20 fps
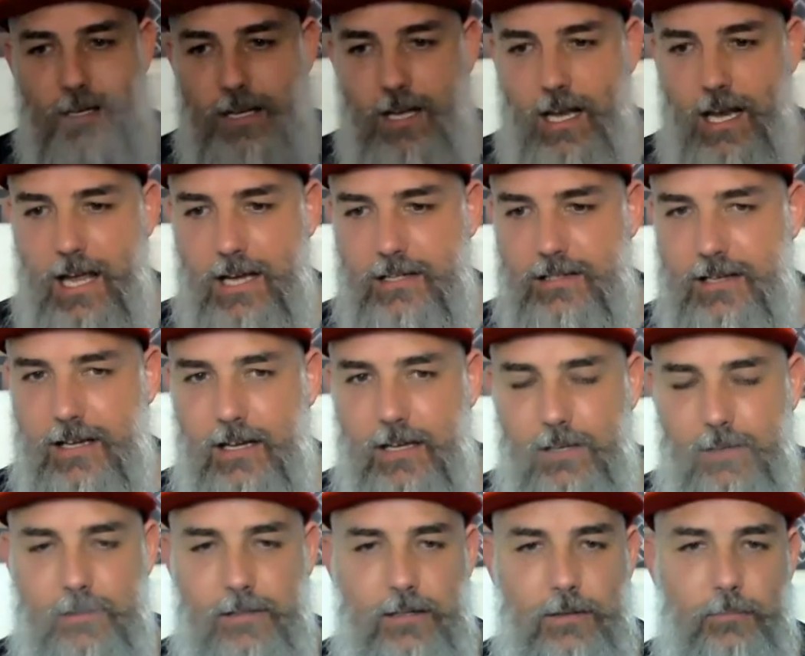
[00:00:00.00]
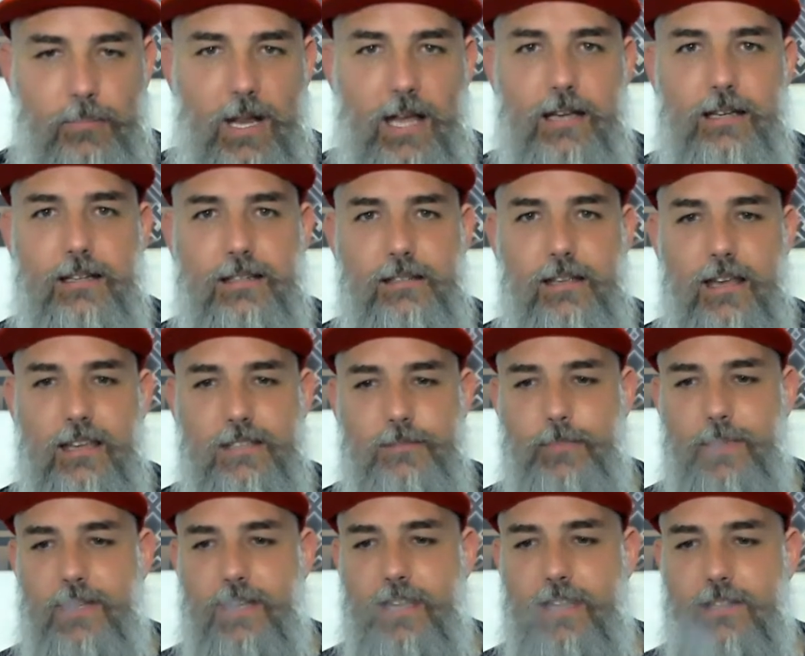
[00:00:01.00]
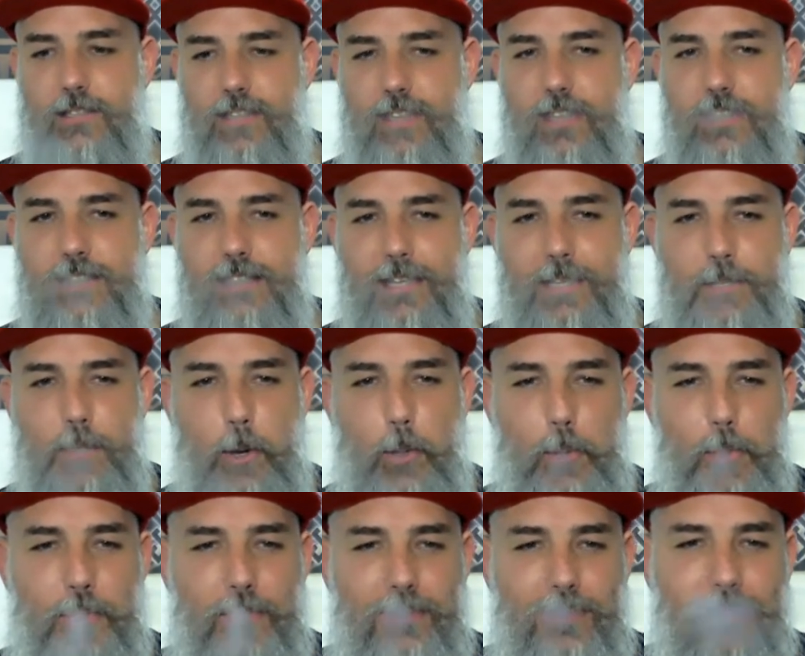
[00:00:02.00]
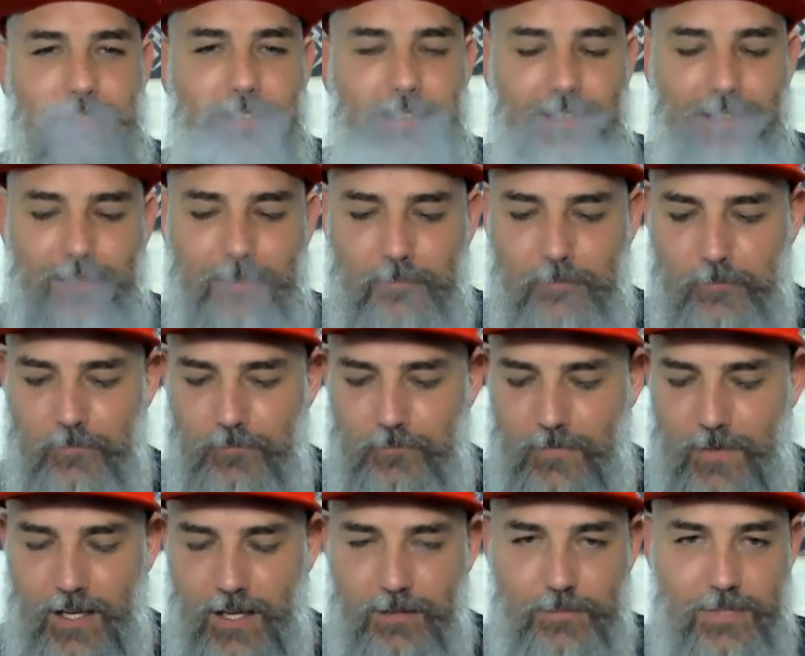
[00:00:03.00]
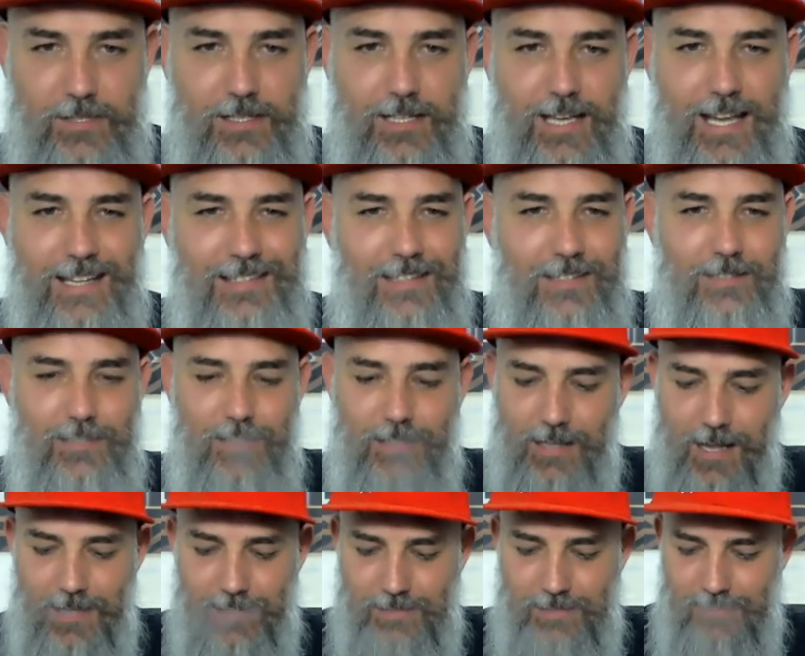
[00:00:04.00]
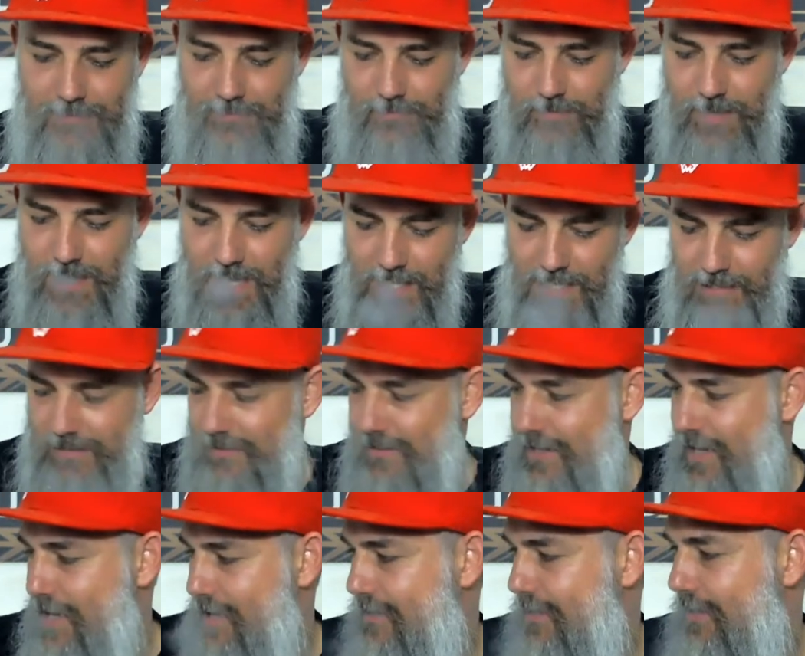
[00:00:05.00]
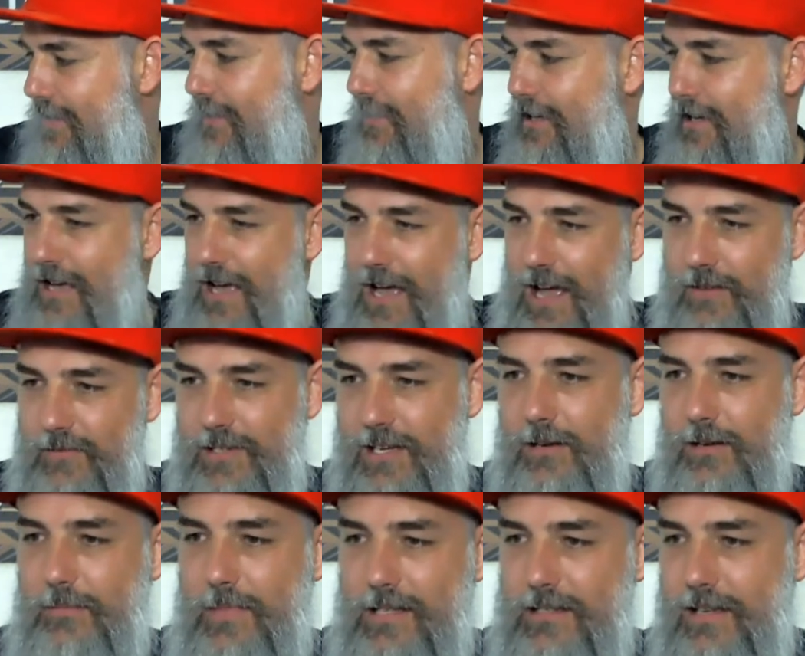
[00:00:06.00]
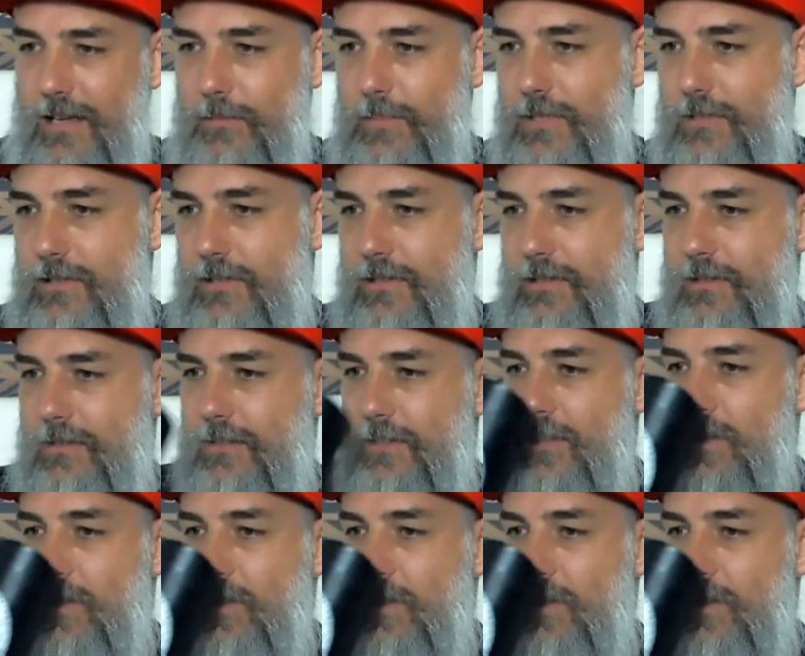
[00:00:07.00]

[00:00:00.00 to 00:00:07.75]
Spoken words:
Alexa, play this Esperito. Dyslexic tonight. Really dyslexic. I'm taking my tablets.